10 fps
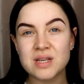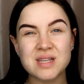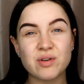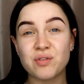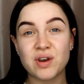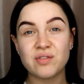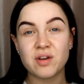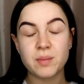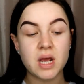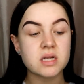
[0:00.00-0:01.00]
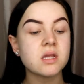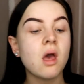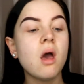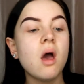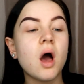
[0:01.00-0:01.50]
He's having a funny five minutes.
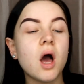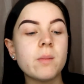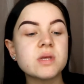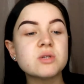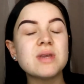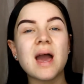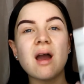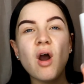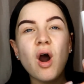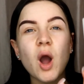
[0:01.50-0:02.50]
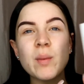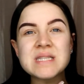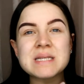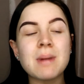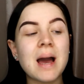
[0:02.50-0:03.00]
Um so yeah, I
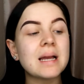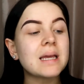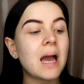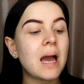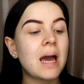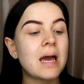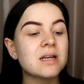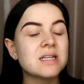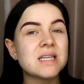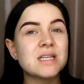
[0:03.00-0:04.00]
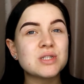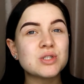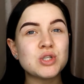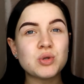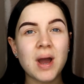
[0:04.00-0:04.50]
went to MAC and I said,
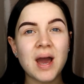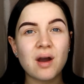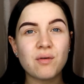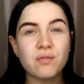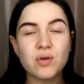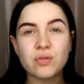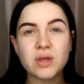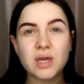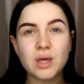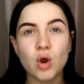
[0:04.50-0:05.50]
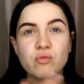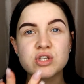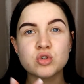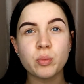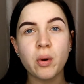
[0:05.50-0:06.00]
do you have the
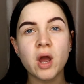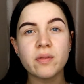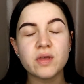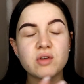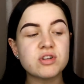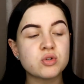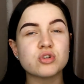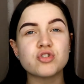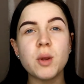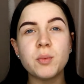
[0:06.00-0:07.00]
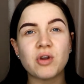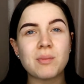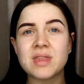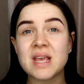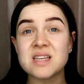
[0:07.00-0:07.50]
original the original strobe
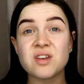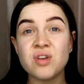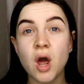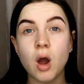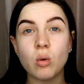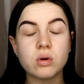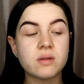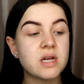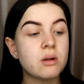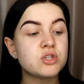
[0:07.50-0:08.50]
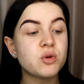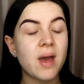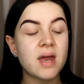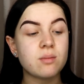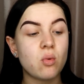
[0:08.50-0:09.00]
cream? And they said no, they don't do
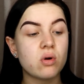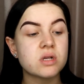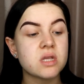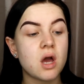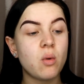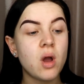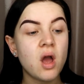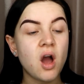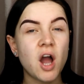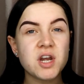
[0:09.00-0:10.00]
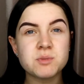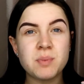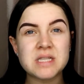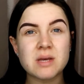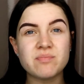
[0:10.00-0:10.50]
it anymore. So I just
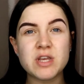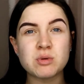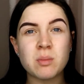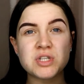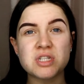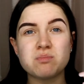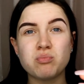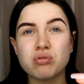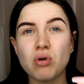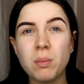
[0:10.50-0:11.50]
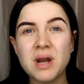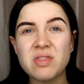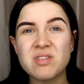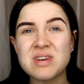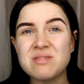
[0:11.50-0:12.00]
picked up this one, which is
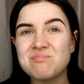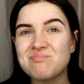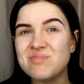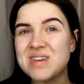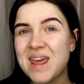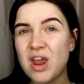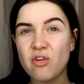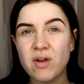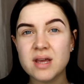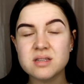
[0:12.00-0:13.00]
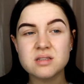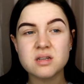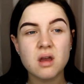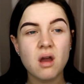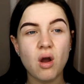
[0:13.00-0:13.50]
probably the
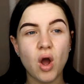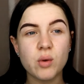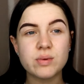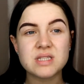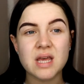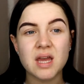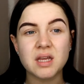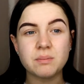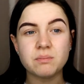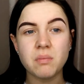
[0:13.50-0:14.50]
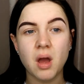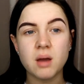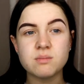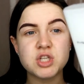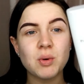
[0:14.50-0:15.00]
nearest I would say.
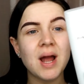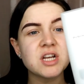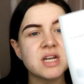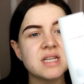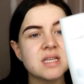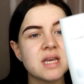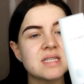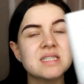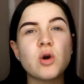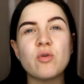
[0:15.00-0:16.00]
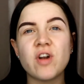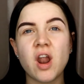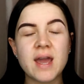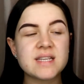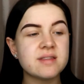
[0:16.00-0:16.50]
Um, so actually it's, it's Silver
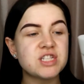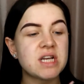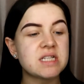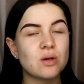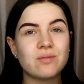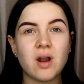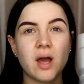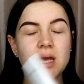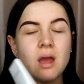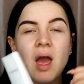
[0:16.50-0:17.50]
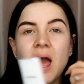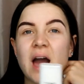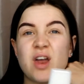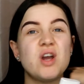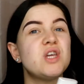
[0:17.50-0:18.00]
Light, it's in the shade Silver Light,
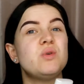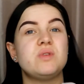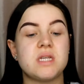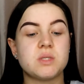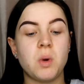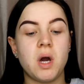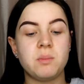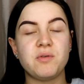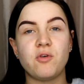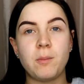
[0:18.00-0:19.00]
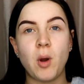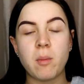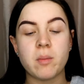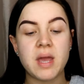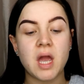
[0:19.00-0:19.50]
and I use this one before I put
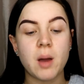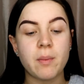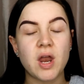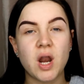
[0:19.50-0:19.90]
on my makeup.